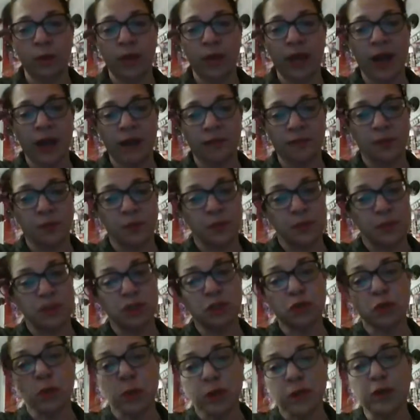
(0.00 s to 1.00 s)
we have to be
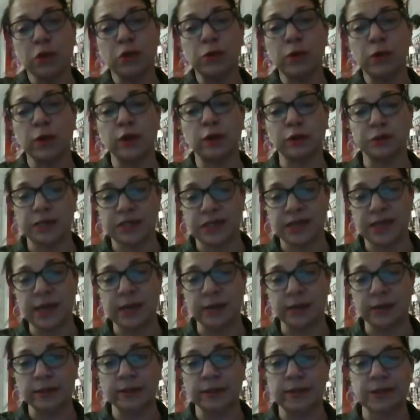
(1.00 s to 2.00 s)
sure that you
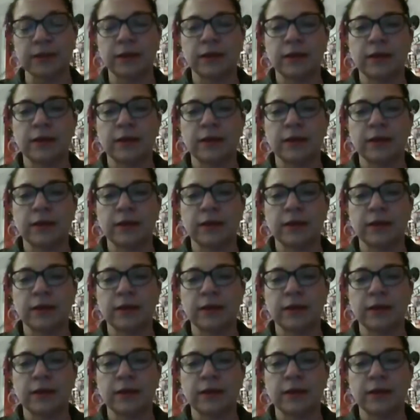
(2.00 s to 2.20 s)
understand